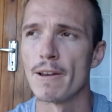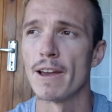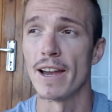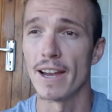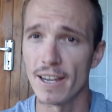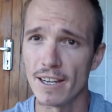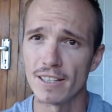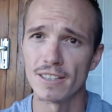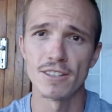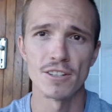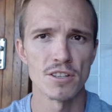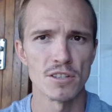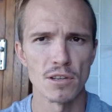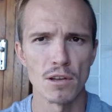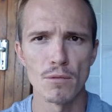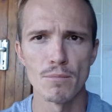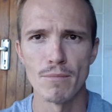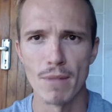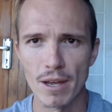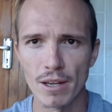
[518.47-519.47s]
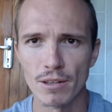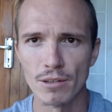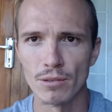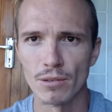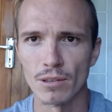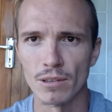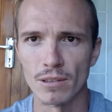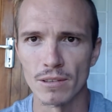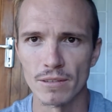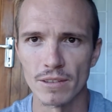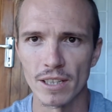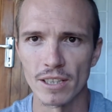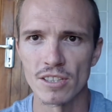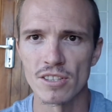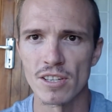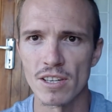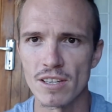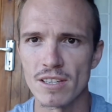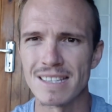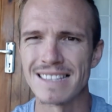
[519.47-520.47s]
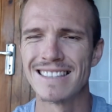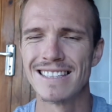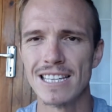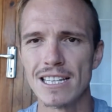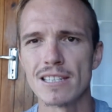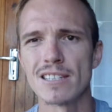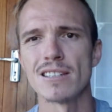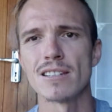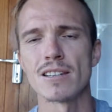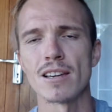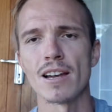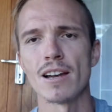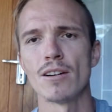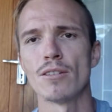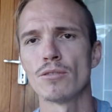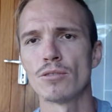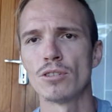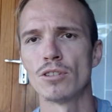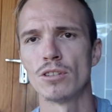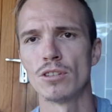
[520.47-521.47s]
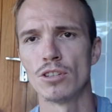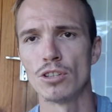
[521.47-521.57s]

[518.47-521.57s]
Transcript: And there's no manual that says this is how